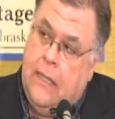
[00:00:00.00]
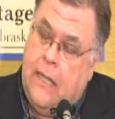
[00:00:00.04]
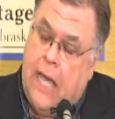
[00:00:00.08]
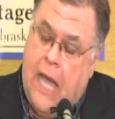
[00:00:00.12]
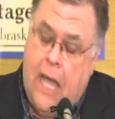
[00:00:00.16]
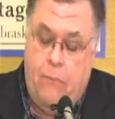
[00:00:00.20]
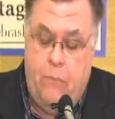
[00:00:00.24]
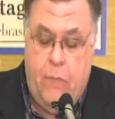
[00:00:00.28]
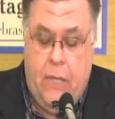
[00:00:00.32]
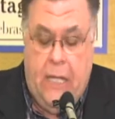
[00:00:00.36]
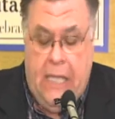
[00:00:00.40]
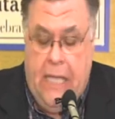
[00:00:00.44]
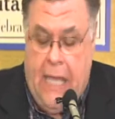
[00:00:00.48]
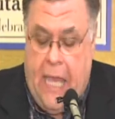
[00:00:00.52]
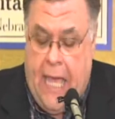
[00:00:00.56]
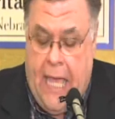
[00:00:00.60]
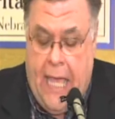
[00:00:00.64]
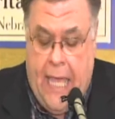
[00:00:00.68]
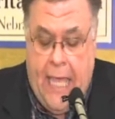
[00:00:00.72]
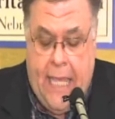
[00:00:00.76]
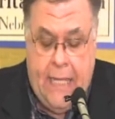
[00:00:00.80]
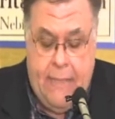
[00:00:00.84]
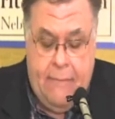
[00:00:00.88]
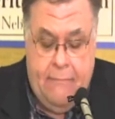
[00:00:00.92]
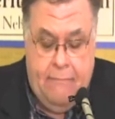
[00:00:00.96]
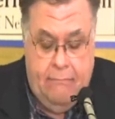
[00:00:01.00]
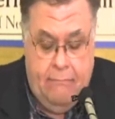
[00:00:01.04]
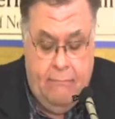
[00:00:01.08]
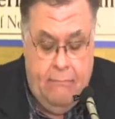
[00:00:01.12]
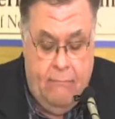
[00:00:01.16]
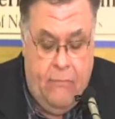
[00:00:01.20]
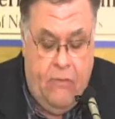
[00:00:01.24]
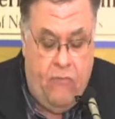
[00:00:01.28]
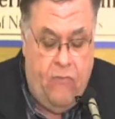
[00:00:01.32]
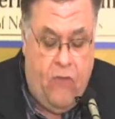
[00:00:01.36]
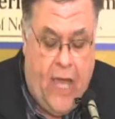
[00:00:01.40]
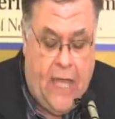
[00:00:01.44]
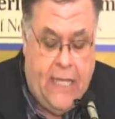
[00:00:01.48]
"I'd be lying
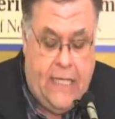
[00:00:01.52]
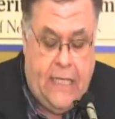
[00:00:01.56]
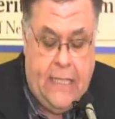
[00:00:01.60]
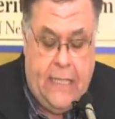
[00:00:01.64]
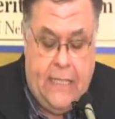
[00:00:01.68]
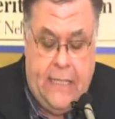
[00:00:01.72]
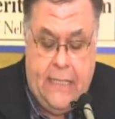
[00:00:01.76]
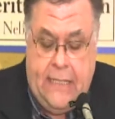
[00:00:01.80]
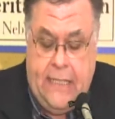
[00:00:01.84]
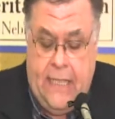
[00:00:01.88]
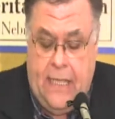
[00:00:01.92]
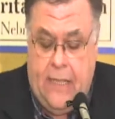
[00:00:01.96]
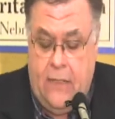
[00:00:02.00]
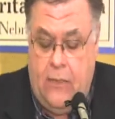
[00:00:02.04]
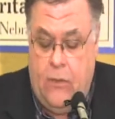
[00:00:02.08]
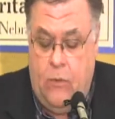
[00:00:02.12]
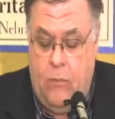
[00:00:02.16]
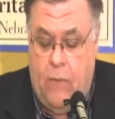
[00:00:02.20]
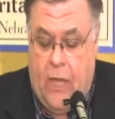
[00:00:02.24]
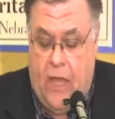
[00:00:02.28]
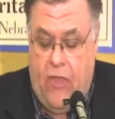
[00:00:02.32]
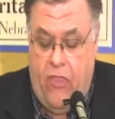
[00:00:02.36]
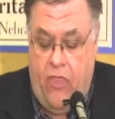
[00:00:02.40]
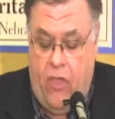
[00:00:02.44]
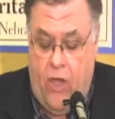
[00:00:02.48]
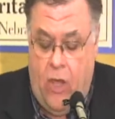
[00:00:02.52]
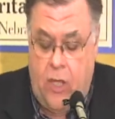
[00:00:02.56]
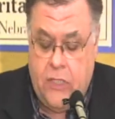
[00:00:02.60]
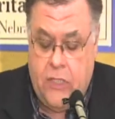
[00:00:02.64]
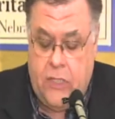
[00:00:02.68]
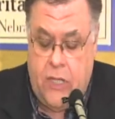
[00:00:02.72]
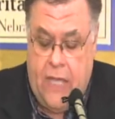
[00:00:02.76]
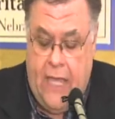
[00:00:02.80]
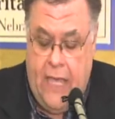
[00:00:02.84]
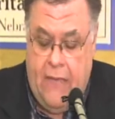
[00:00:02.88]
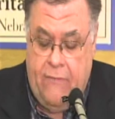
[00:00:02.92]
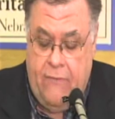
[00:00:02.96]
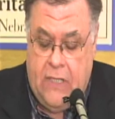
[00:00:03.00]
if I didn't tell you my thoughts
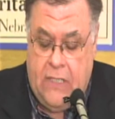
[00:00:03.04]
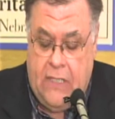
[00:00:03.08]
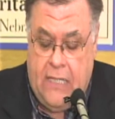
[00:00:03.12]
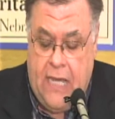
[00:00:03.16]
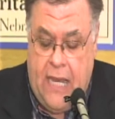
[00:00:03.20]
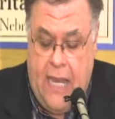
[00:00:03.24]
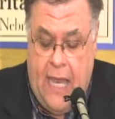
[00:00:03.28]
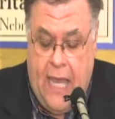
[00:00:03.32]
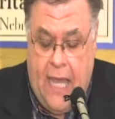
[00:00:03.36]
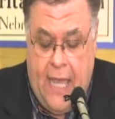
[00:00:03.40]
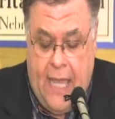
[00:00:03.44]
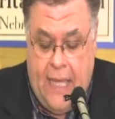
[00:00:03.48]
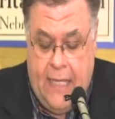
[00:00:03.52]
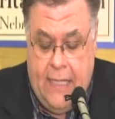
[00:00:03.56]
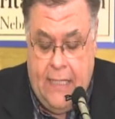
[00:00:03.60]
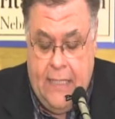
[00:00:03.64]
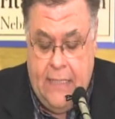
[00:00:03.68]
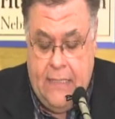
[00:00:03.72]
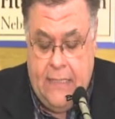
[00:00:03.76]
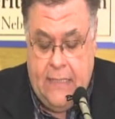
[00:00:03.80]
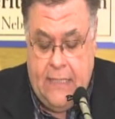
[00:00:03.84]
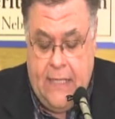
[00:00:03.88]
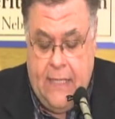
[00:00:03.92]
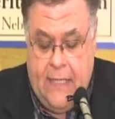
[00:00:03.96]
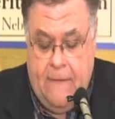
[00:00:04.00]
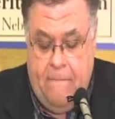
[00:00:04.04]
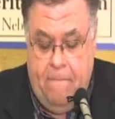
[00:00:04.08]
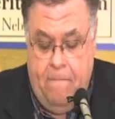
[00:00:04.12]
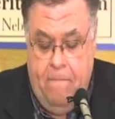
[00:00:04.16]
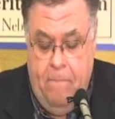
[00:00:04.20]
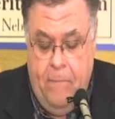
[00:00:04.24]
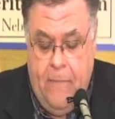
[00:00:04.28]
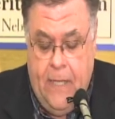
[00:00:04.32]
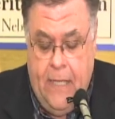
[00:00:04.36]
are heavy tonight," he said.